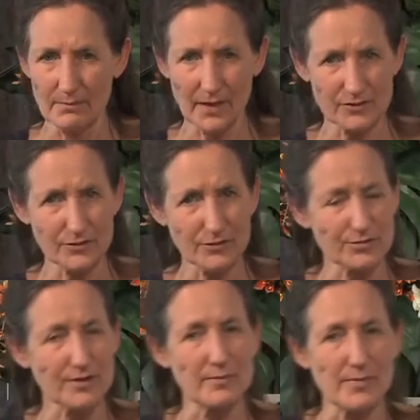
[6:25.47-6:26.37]
My
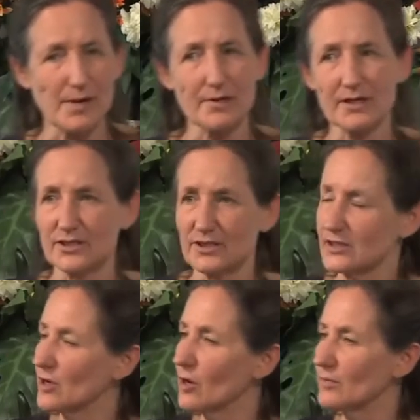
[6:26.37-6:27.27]
daughter in America, she
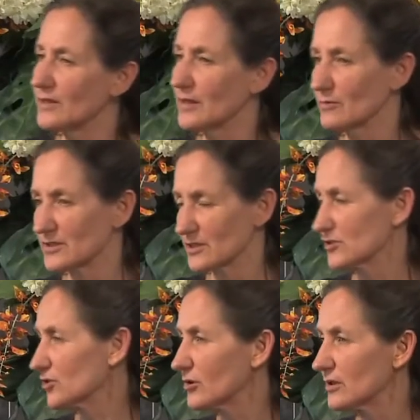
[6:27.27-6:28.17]
told me there was a
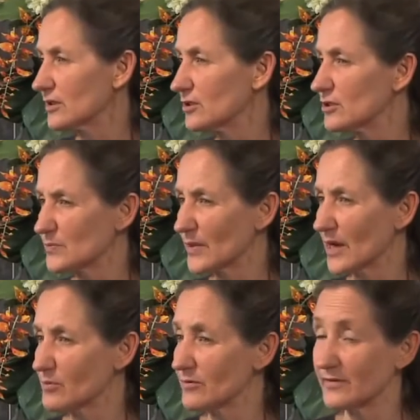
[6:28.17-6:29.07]
story in the
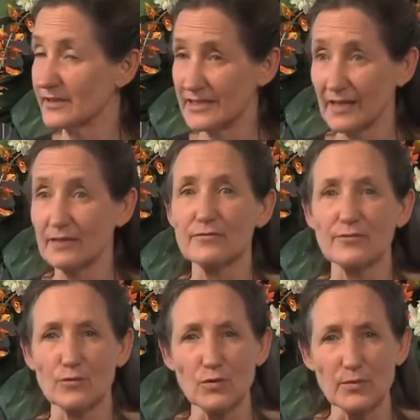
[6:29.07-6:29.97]
newspaper of a death of
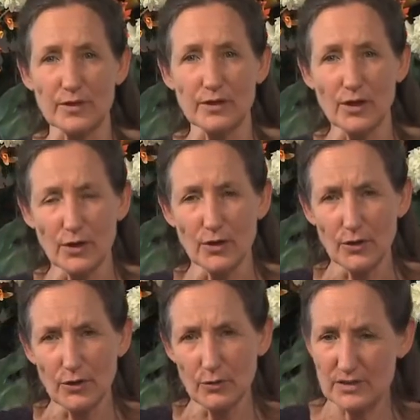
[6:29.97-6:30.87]
a woman
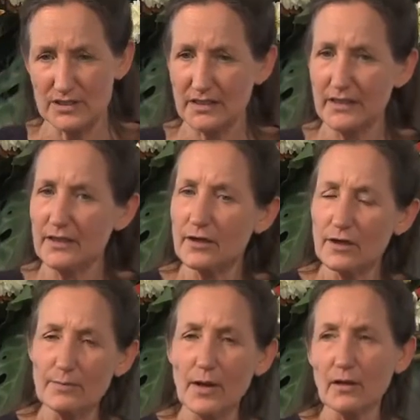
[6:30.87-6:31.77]
who was cleaning
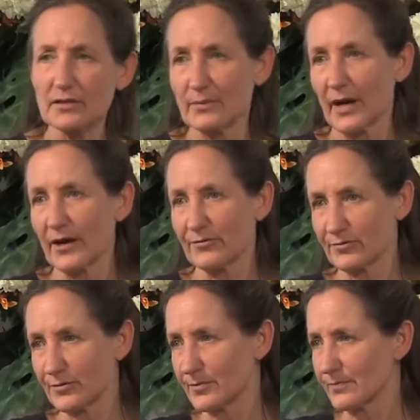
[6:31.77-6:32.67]
her mouldy
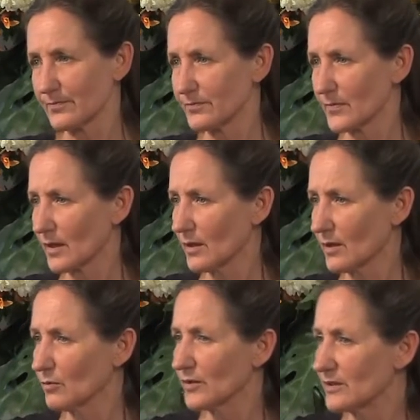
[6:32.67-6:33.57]
bathroom
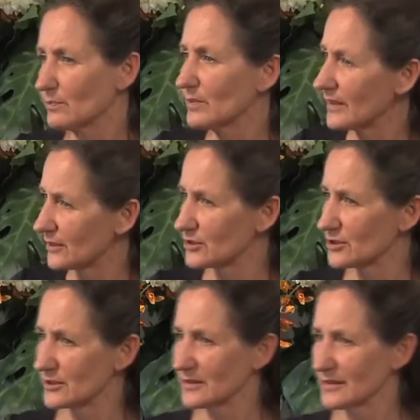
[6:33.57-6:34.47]
with
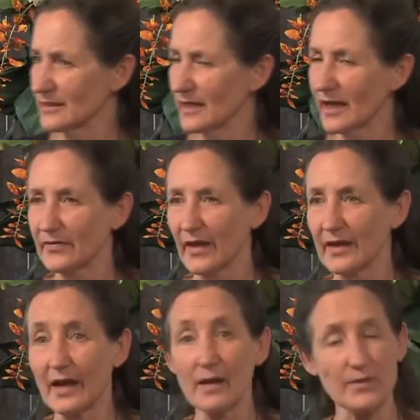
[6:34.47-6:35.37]
bleach, and they
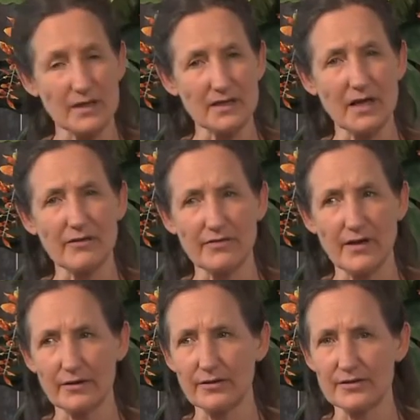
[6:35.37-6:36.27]
came in and they
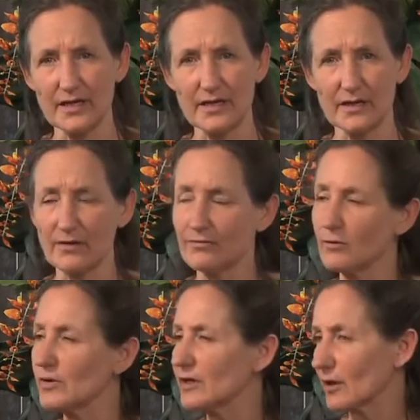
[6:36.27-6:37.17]
found her dead. Every
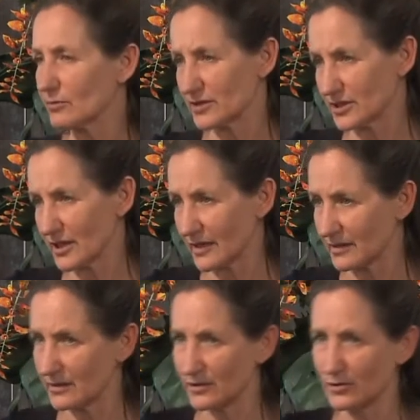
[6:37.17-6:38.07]
window was shut
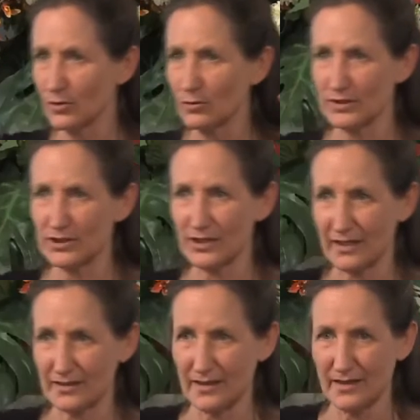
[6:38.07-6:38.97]
and the door was
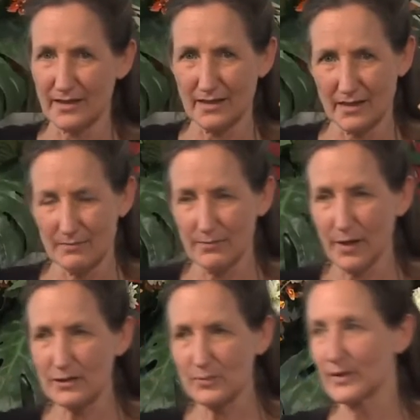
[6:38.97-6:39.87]
shut.
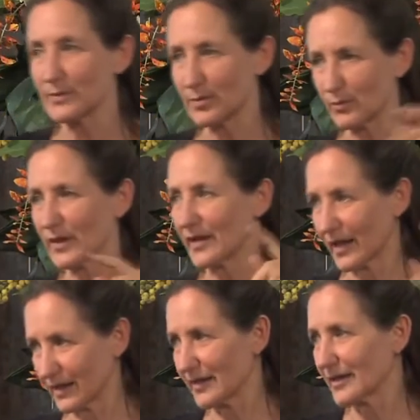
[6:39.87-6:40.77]
Most people, when
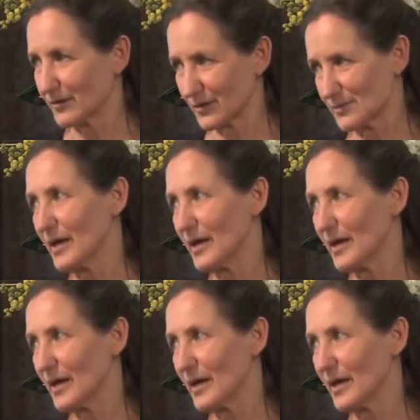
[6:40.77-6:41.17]
they clean, because